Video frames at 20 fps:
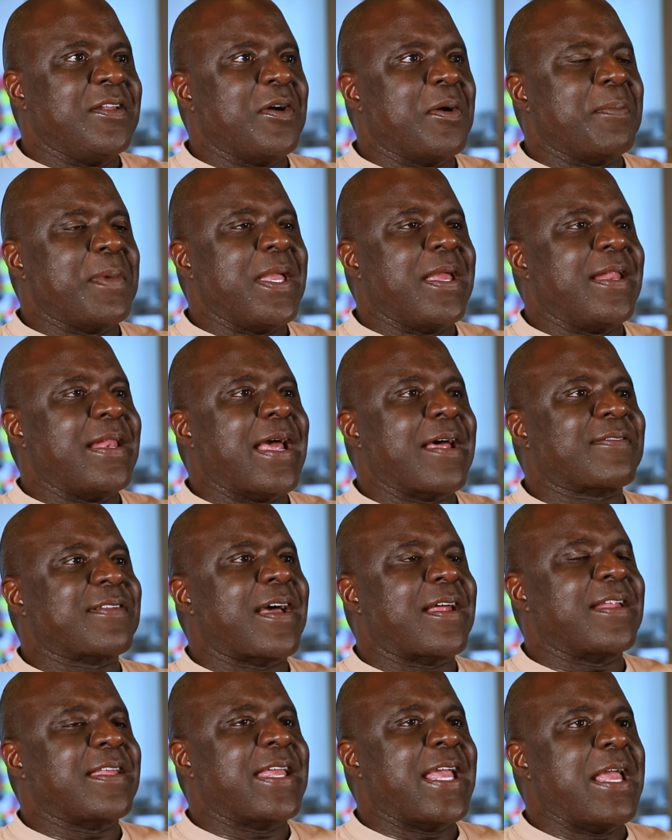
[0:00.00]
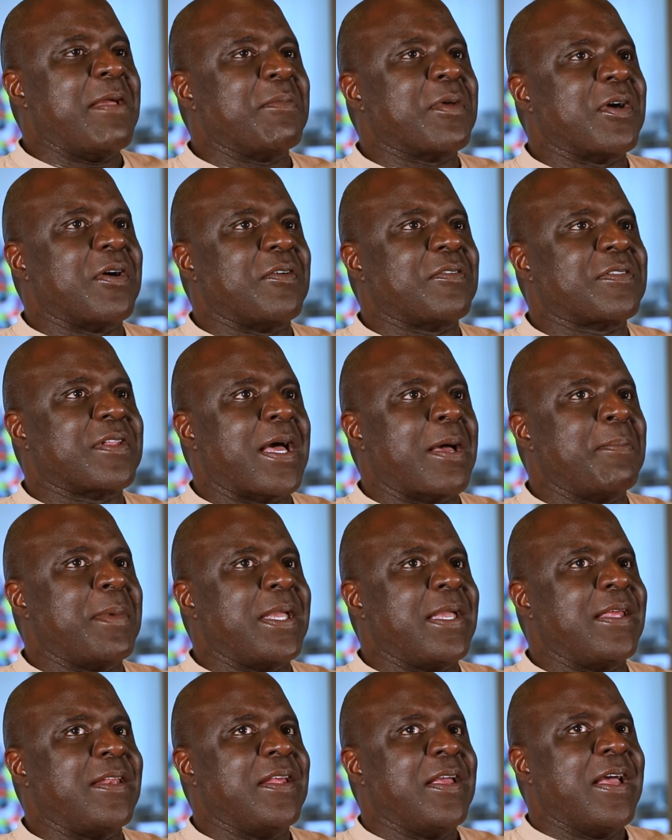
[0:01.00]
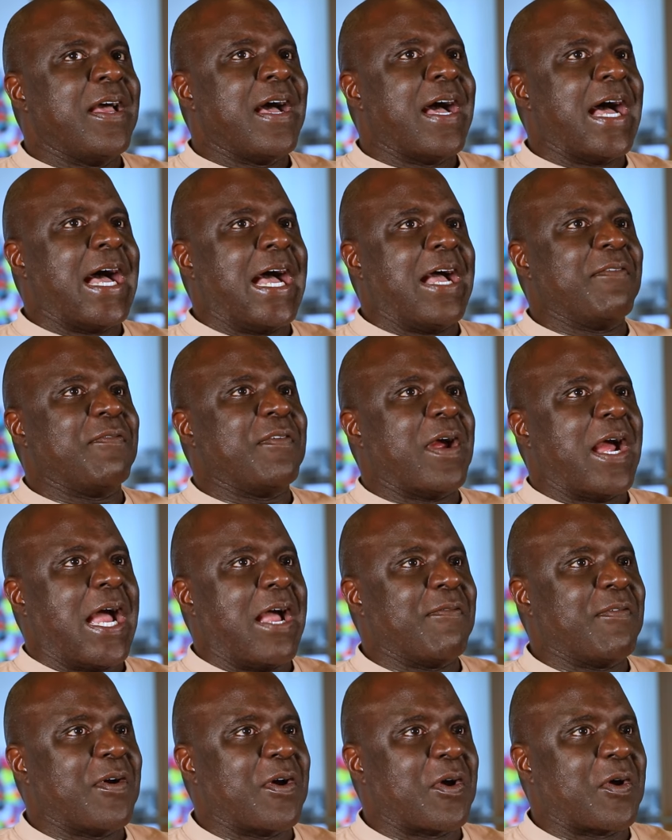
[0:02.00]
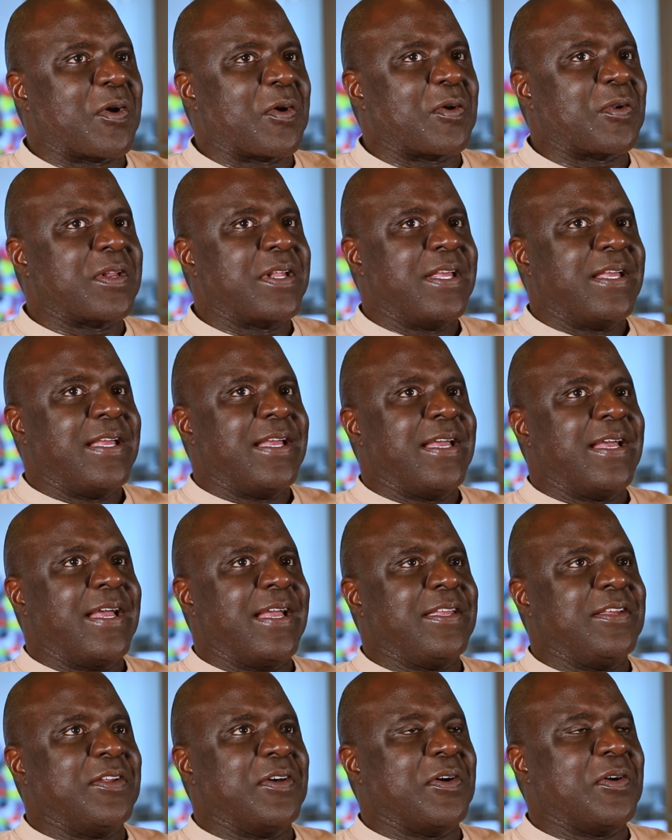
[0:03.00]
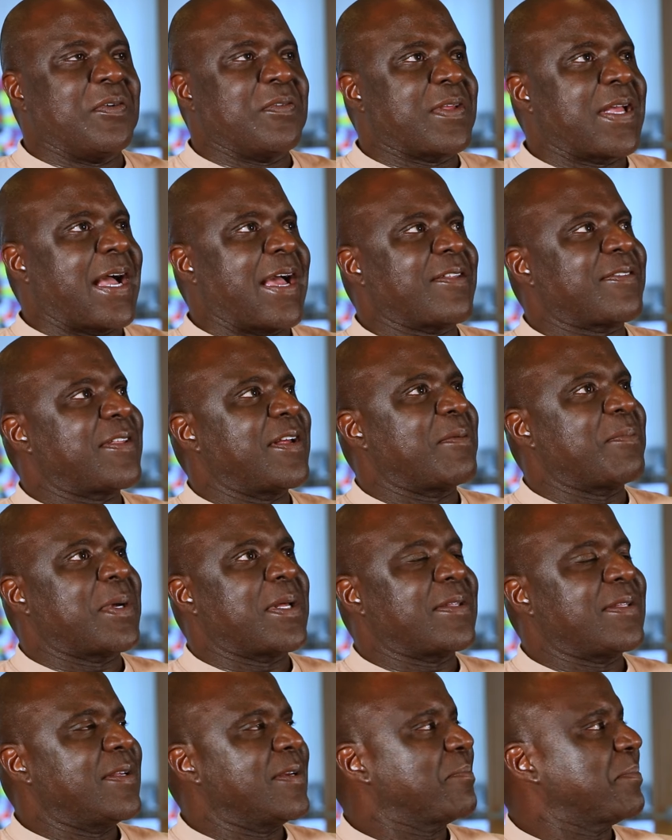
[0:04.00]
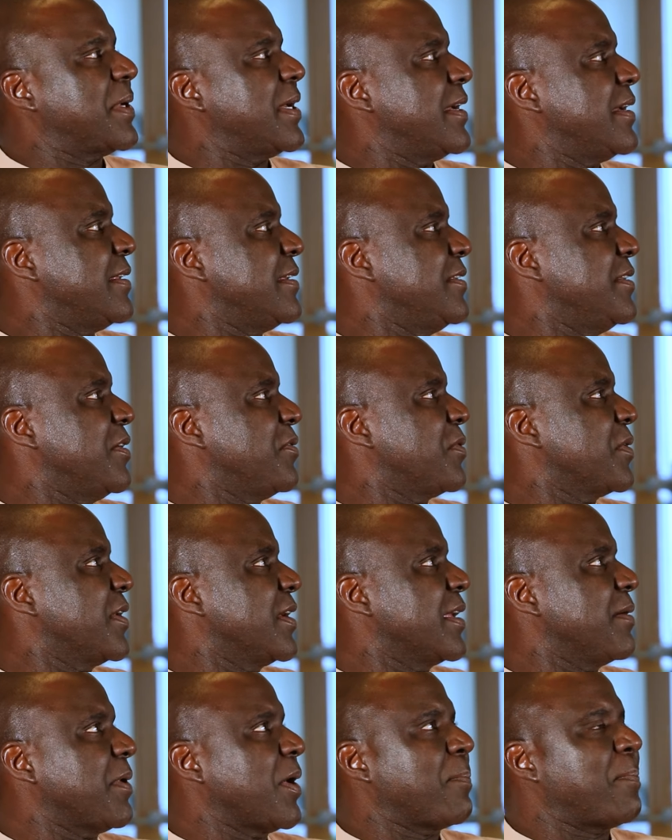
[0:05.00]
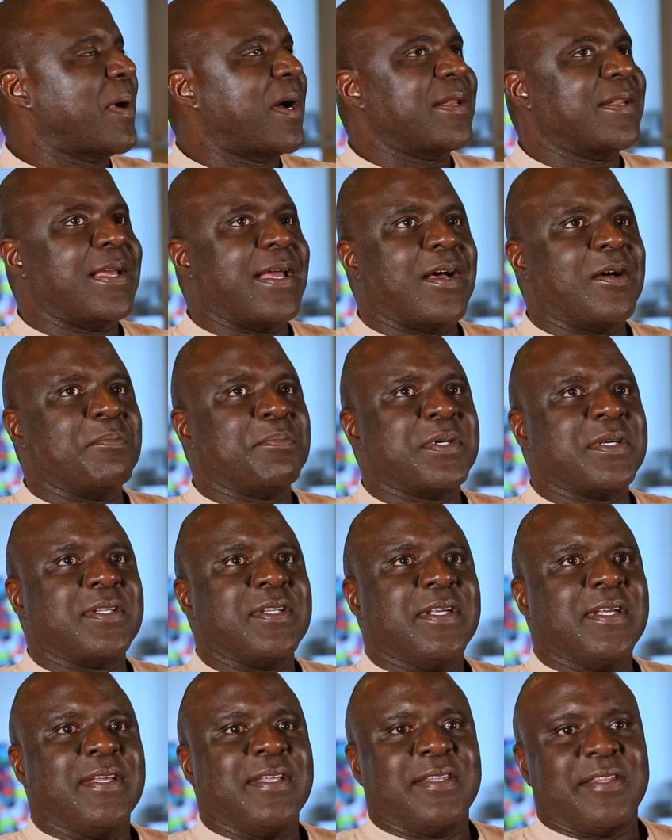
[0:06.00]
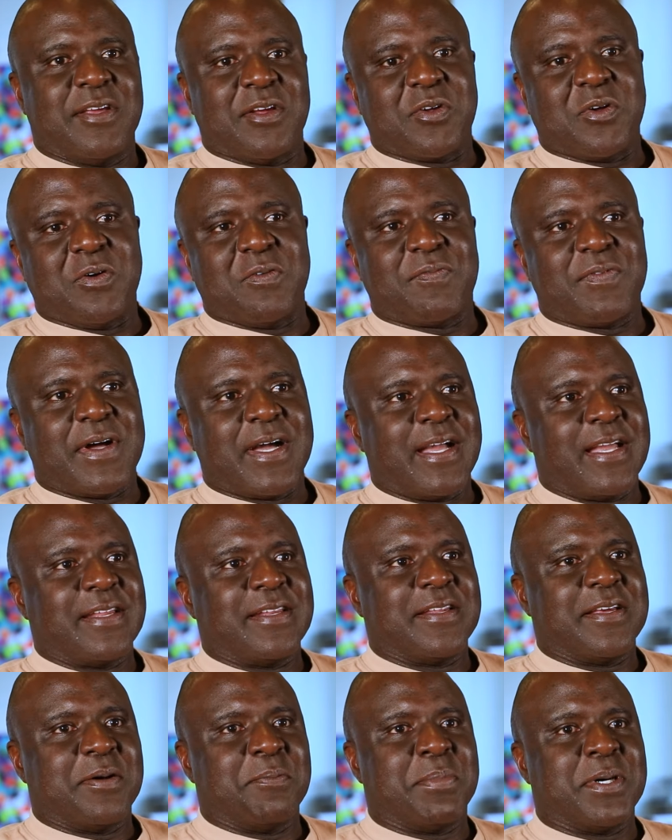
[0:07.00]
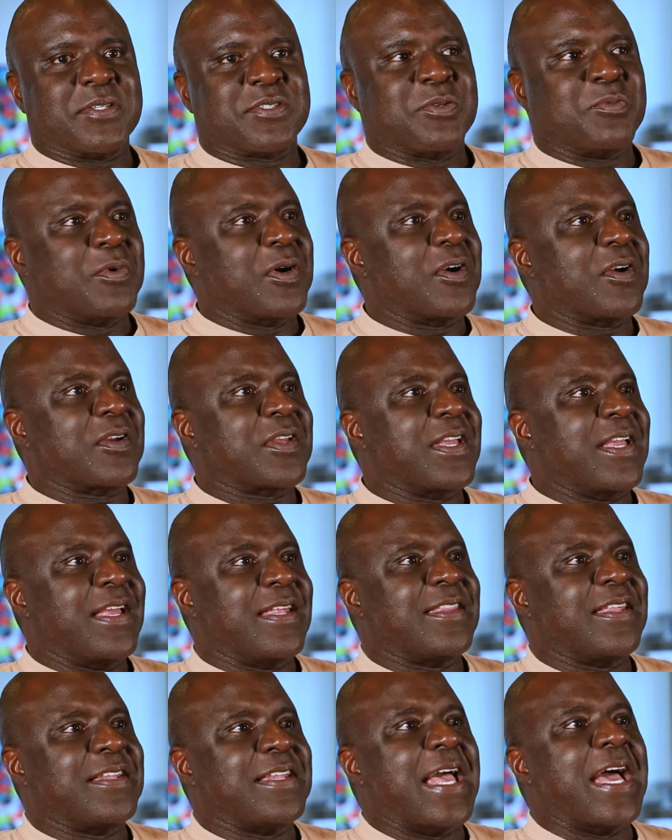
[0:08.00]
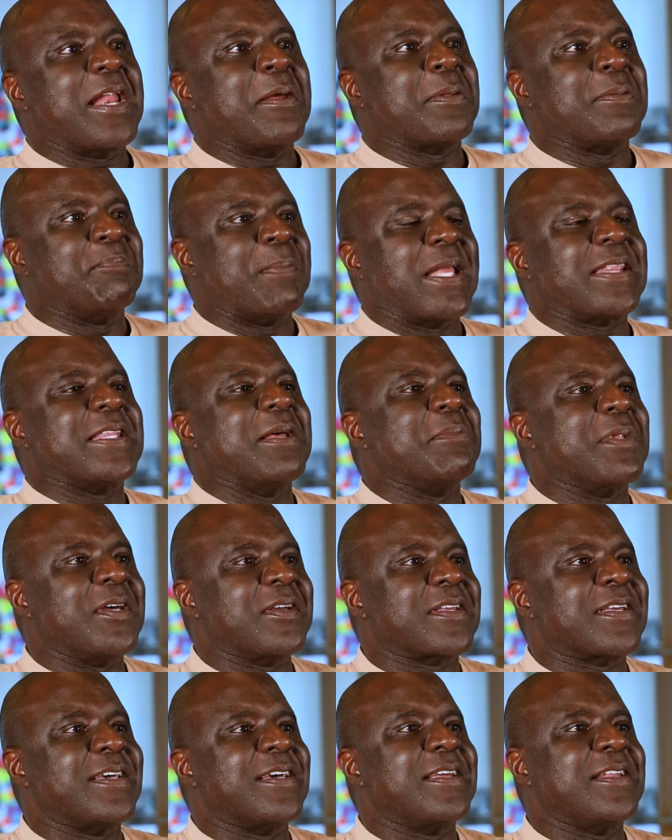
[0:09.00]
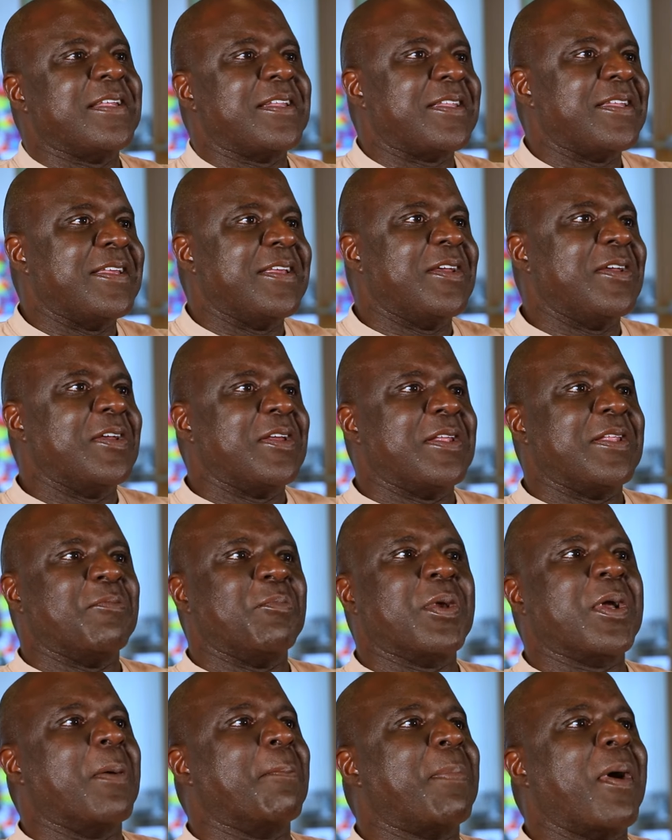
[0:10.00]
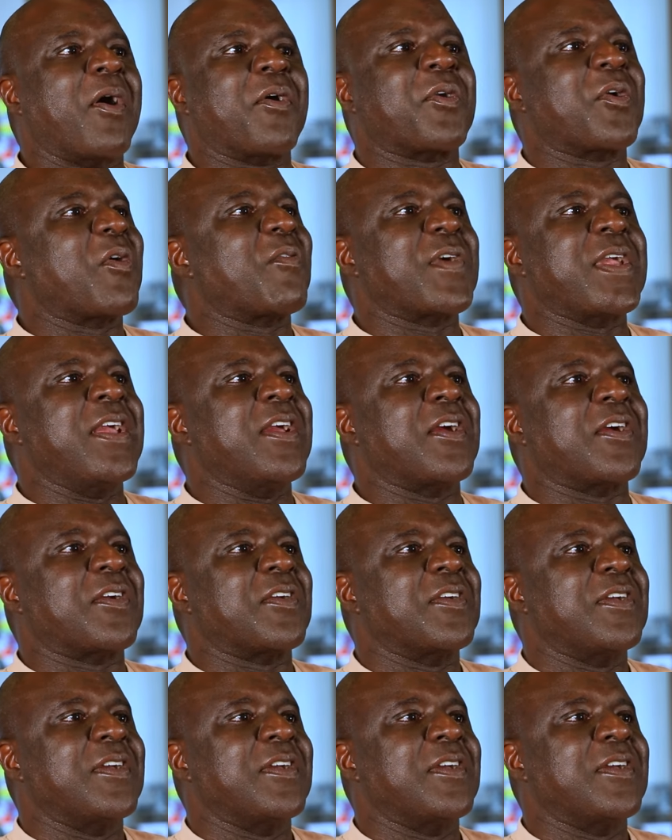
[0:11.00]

You know what I mean? And that's how the game goes. I mean, I've heard, you know, guys talking about, look, man, you know, we're going to give our partner out, but they're going to find a bunch of work, and then that'll make them look good, and we're going to barter over here.